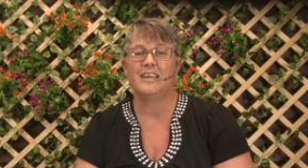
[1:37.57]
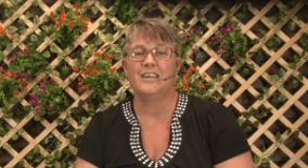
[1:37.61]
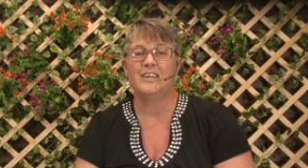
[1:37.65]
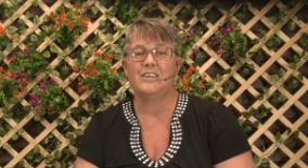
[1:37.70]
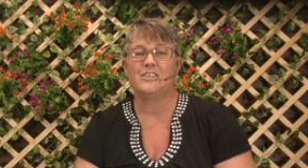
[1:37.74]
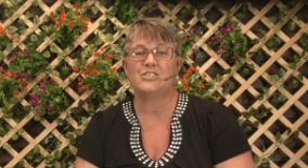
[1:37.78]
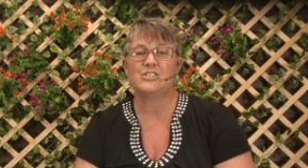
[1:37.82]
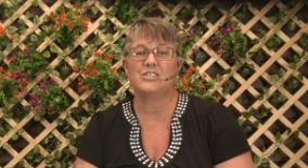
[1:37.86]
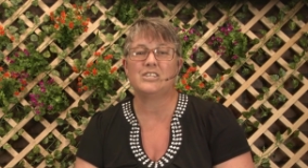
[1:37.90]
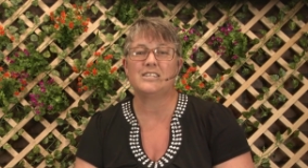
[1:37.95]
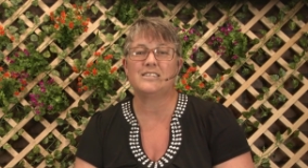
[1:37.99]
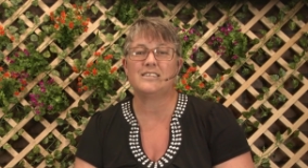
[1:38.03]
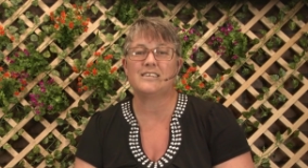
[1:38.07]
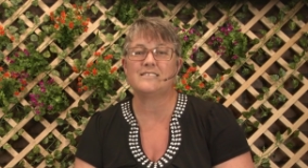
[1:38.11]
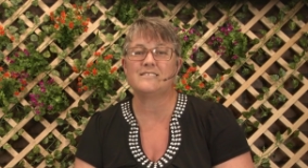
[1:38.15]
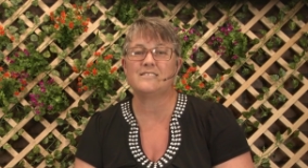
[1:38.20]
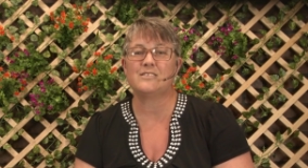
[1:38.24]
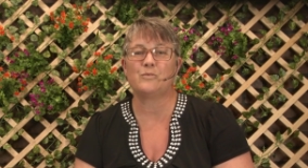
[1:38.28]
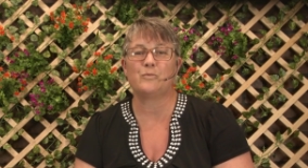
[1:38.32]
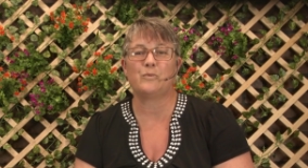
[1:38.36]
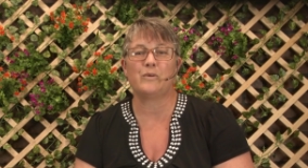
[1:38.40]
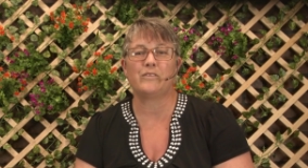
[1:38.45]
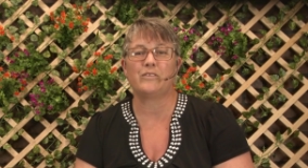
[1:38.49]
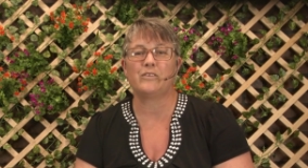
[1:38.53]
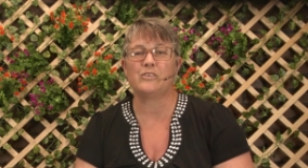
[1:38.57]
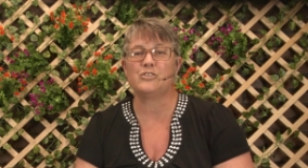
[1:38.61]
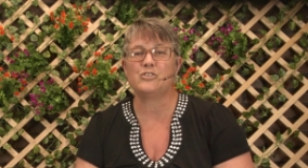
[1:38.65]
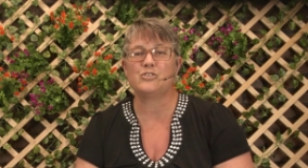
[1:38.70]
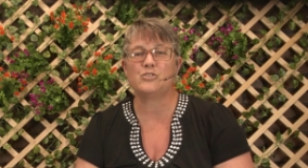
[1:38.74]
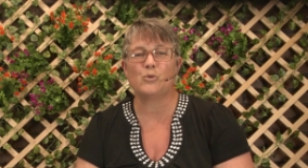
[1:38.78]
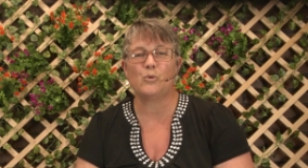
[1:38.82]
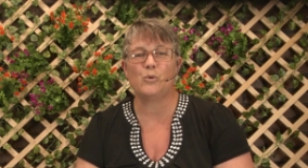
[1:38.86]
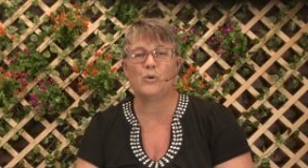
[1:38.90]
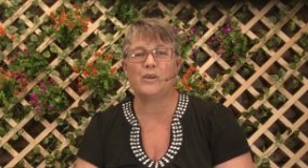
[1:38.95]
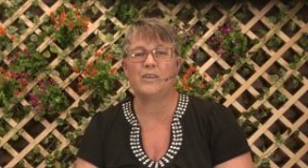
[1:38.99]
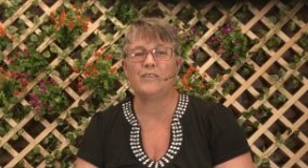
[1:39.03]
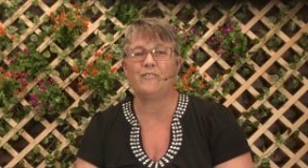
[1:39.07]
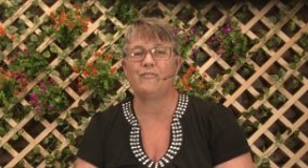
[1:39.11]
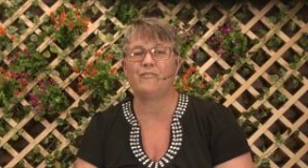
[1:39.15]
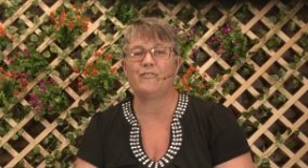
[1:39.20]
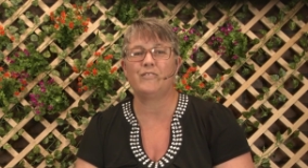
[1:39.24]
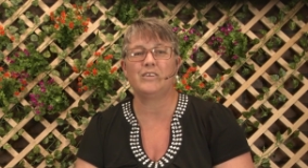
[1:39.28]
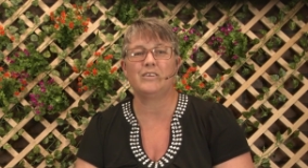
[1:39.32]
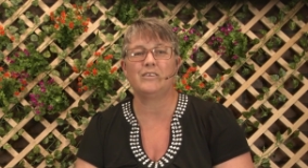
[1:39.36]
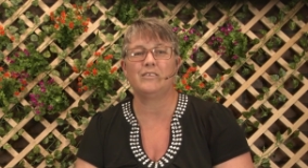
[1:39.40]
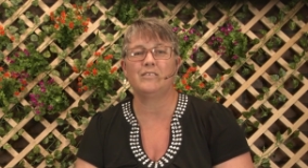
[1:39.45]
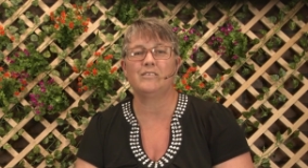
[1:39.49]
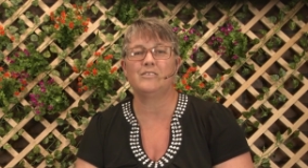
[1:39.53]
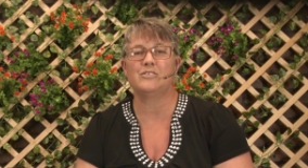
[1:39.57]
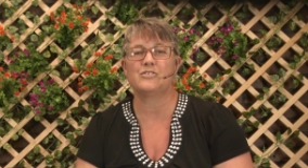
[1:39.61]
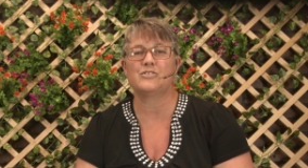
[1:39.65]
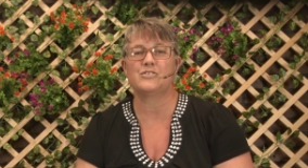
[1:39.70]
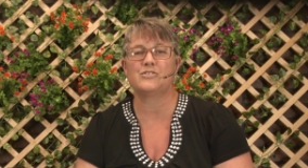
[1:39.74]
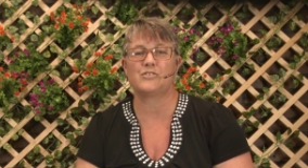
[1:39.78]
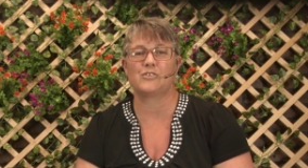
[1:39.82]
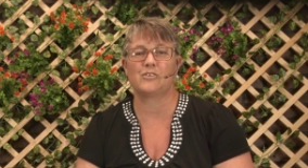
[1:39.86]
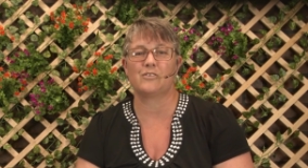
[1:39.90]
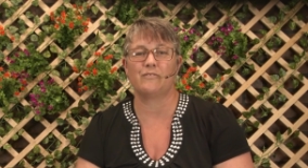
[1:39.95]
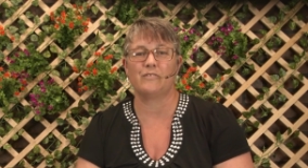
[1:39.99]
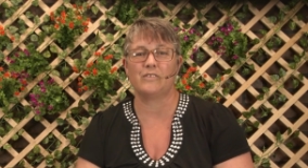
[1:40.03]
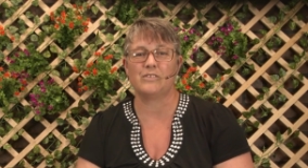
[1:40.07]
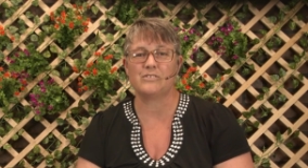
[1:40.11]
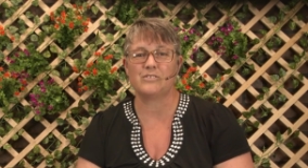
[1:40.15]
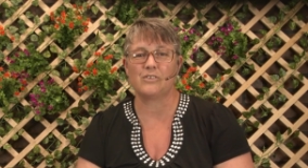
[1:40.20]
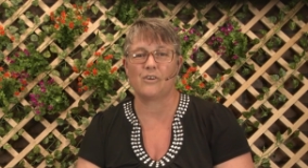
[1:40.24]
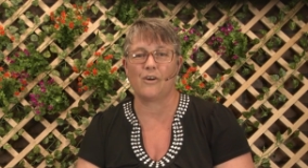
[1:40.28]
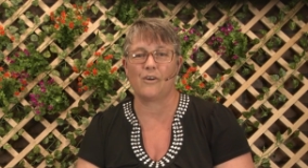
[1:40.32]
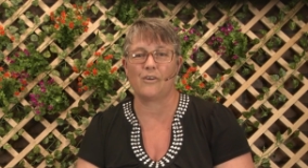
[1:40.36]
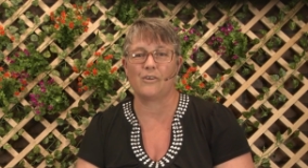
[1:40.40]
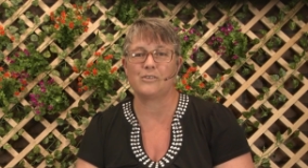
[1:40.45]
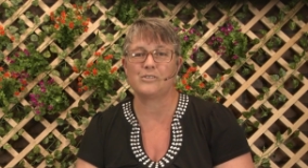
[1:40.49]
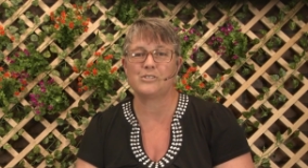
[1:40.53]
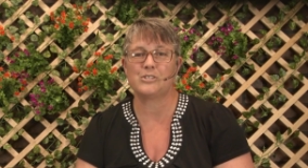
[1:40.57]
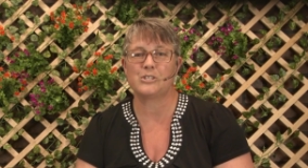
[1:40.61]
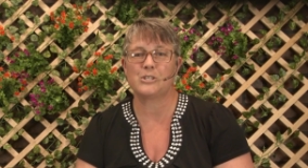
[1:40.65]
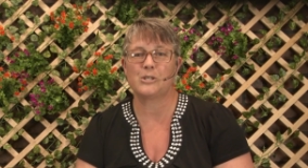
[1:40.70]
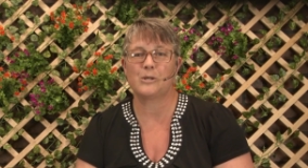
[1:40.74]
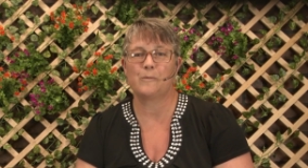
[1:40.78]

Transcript: she does it with a joy-filled servant's heart.